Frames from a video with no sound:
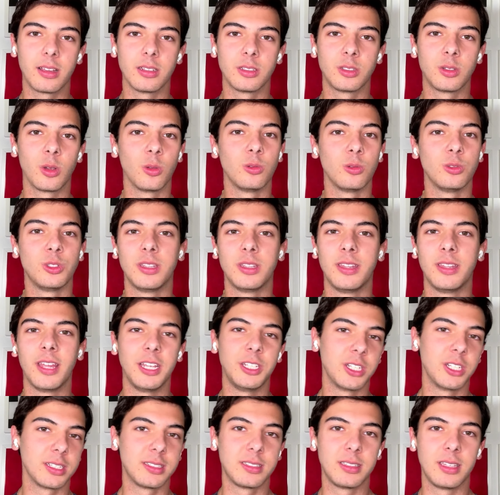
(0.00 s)
So
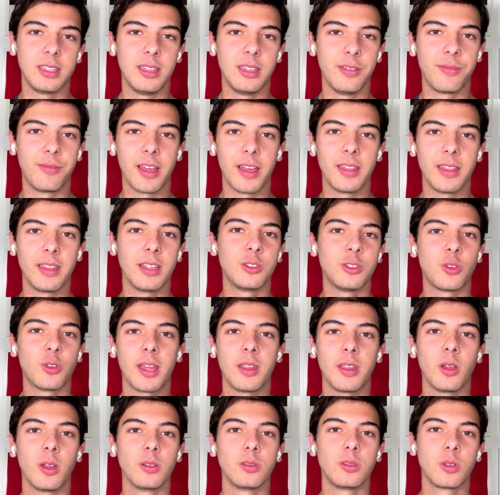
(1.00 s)
they just defend and
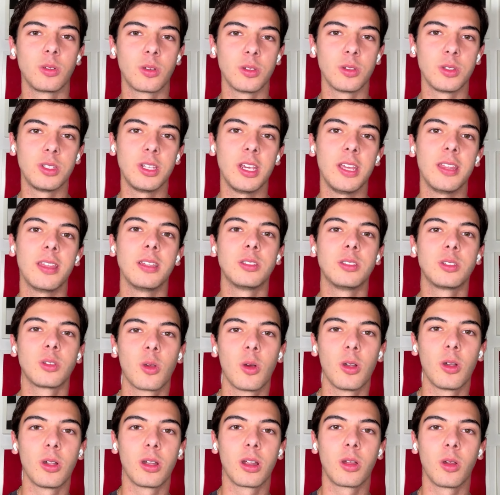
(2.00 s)
try not to concede and
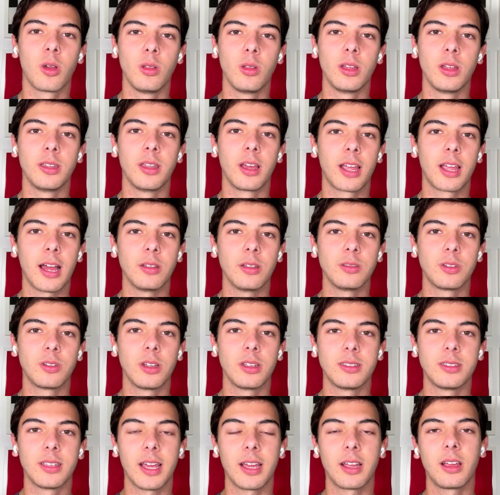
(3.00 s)
score a goal in a
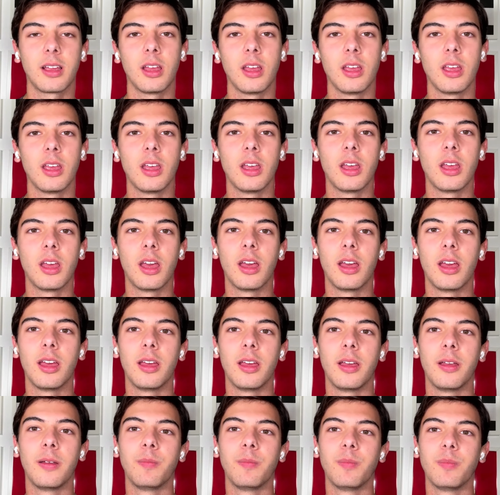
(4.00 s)
counter-attack.
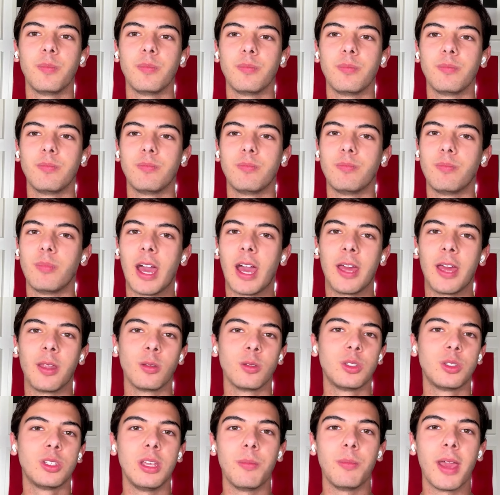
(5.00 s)
I
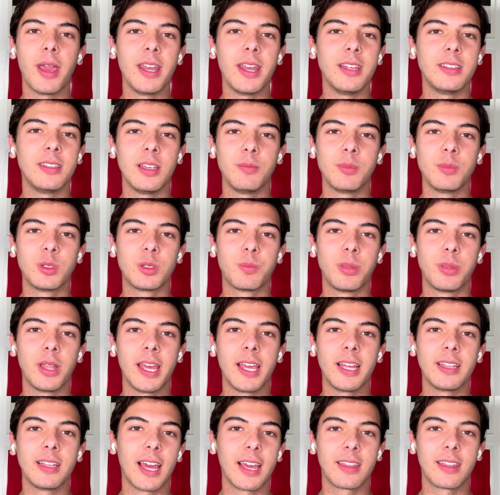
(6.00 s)
don't see many teams
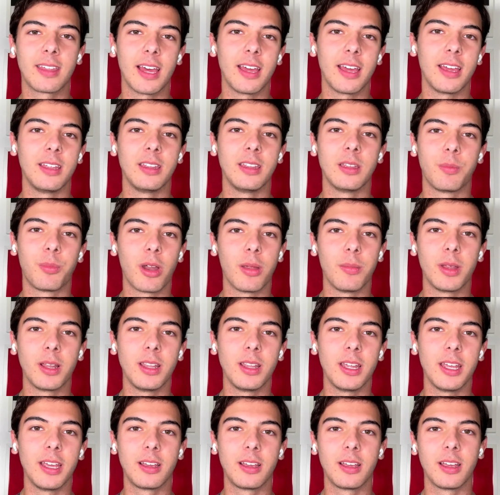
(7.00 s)
playing like that in the Premier
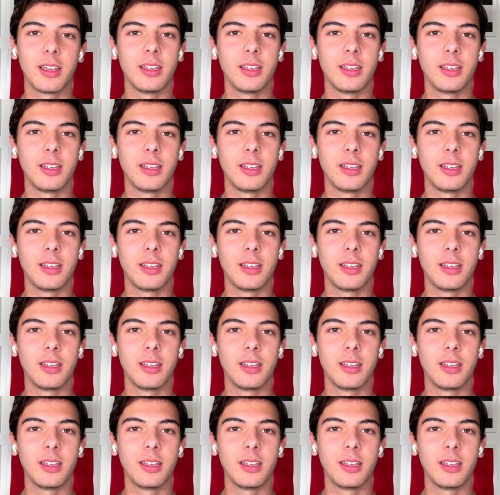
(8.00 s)
League.